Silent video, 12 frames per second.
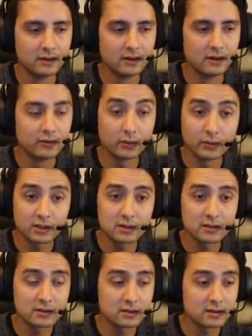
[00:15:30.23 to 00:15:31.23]
So which
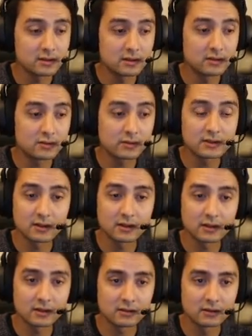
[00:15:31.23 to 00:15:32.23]
is interesting
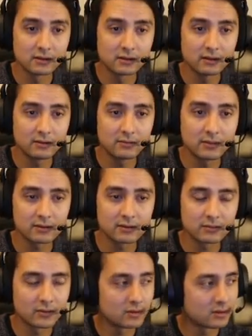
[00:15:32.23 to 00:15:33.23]
actually. It makes
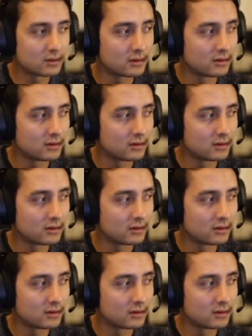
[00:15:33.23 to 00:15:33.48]
more,